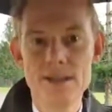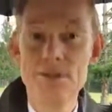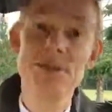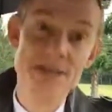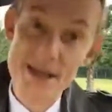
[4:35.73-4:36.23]

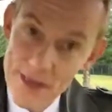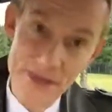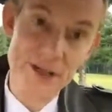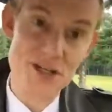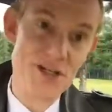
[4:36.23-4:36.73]
Because the other
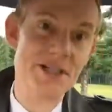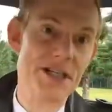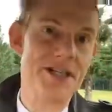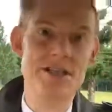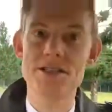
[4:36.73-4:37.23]
thing I should
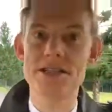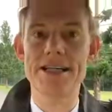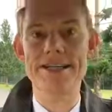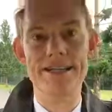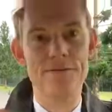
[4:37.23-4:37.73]
say is
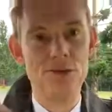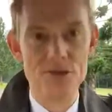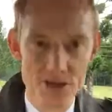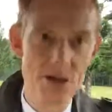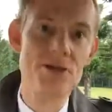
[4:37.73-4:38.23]
that if you
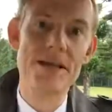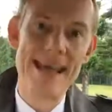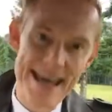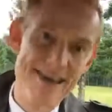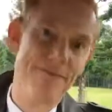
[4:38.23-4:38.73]
don't
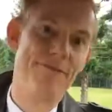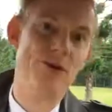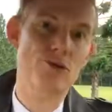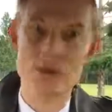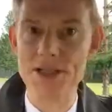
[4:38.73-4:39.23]
have a
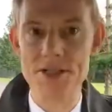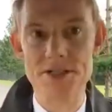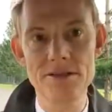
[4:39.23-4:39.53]
reason,